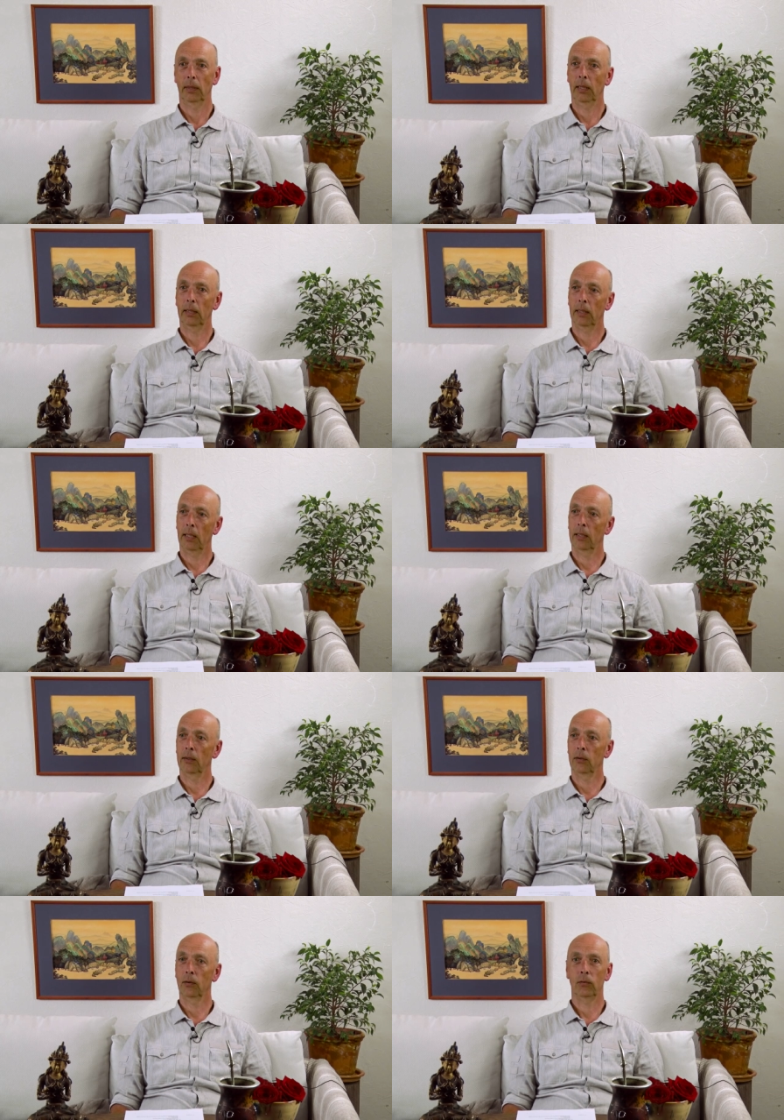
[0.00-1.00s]
and
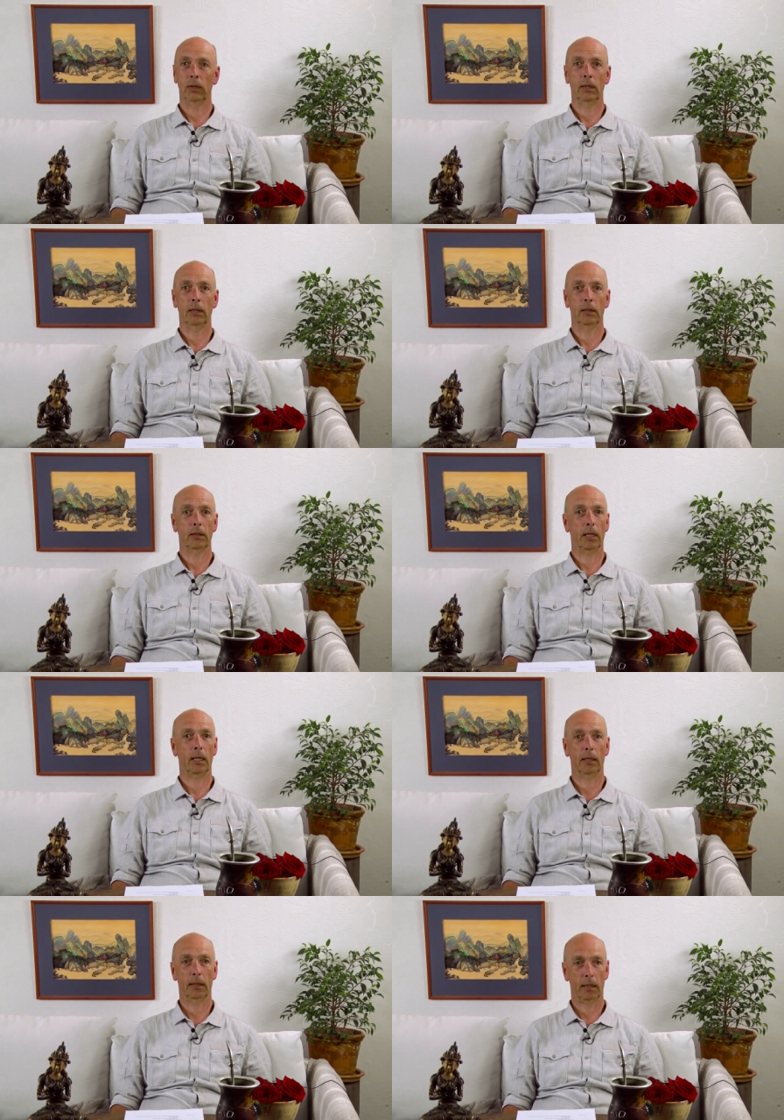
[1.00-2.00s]
then you read it a
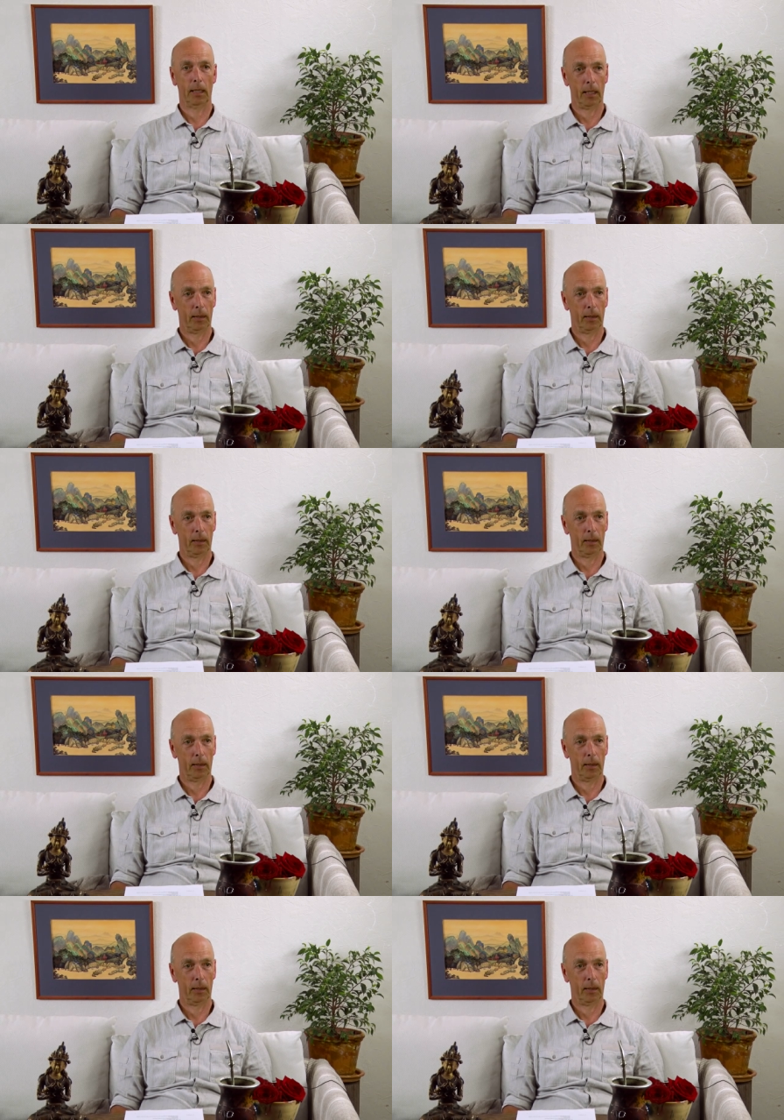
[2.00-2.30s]
second time.